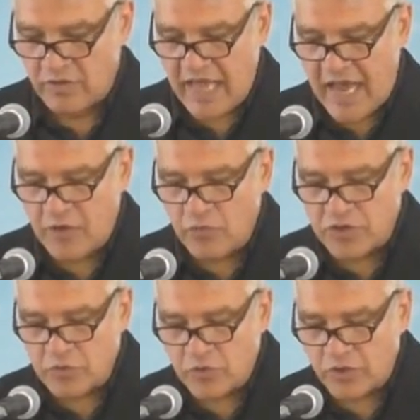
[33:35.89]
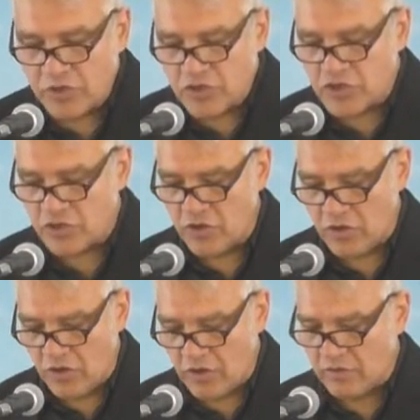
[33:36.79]
that which will
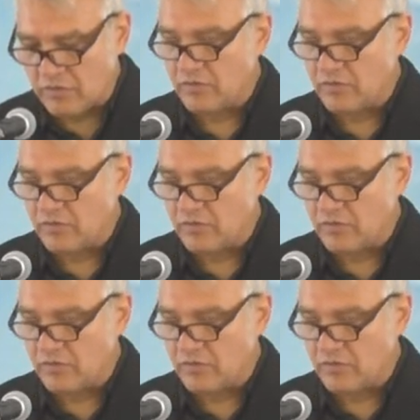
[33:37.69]
ensure